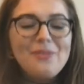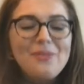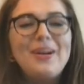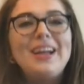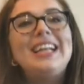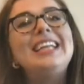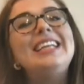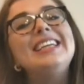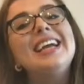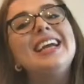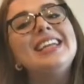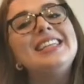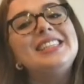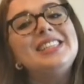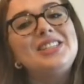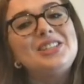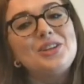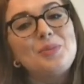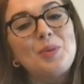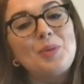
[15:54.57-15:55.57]
We didn't get to
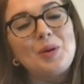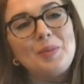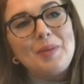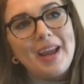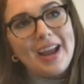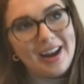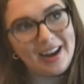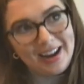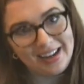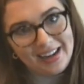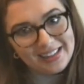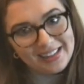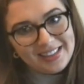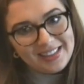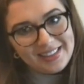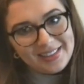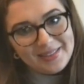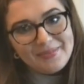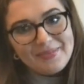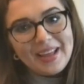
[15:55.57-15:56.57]
do Permanis.
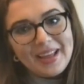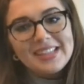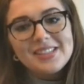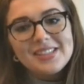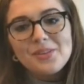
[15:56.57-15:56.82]
That's